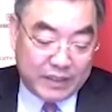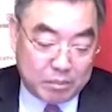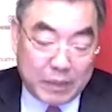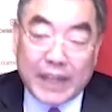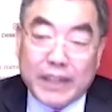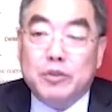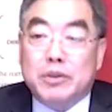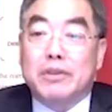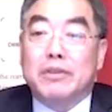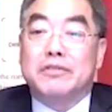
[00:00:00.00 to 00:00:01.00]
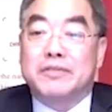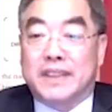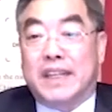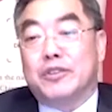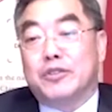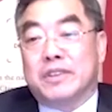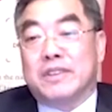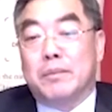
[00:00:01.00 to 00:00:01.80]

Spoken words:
the micro foundation.